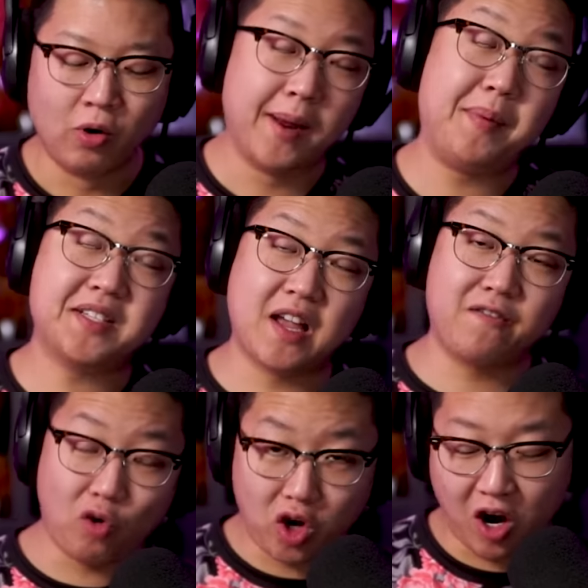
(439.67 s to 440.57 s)
Right, because I
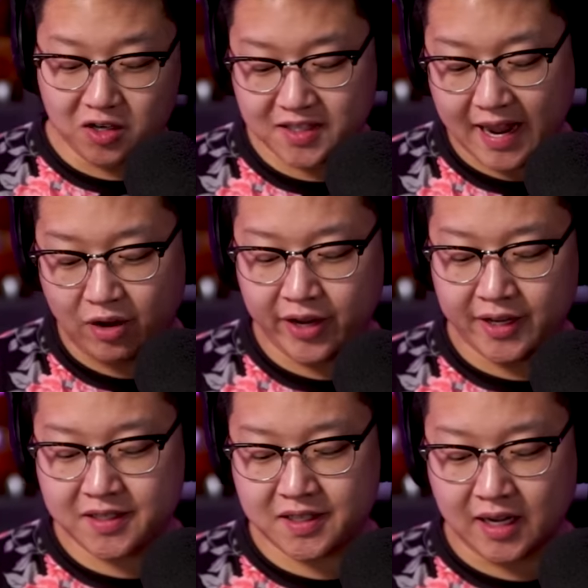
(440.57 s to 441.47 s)
have 4 cards now.
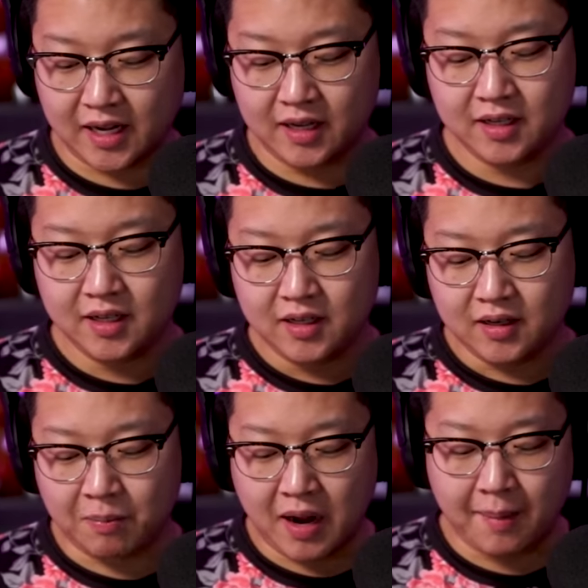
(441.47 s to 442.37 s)
It's
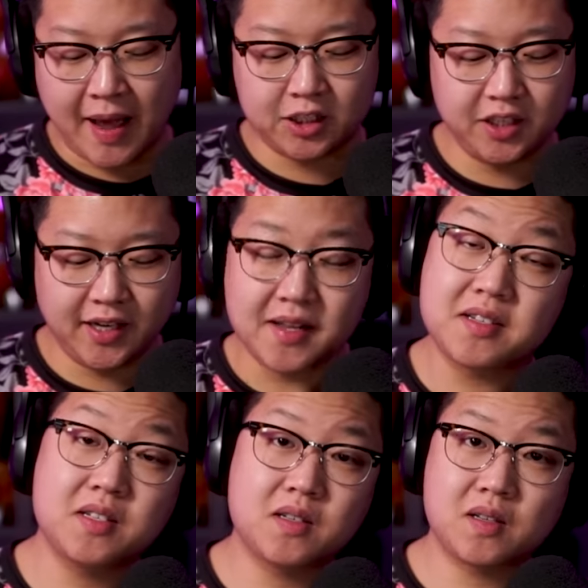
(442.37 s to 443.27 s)
I'm not matching
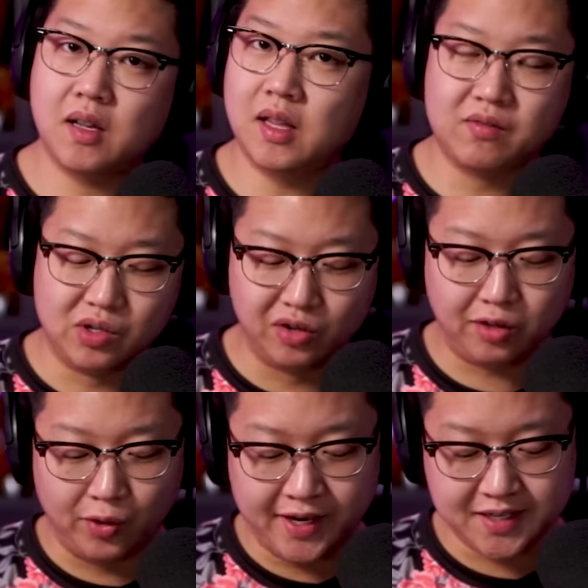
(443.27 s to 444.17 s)
against level
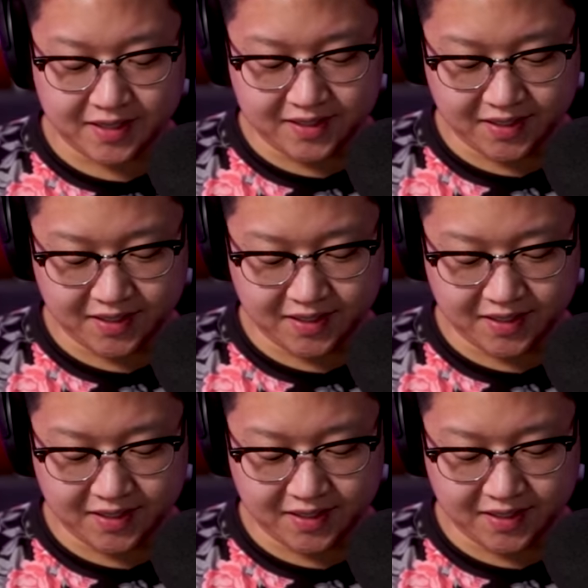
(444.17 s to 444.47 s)
3s and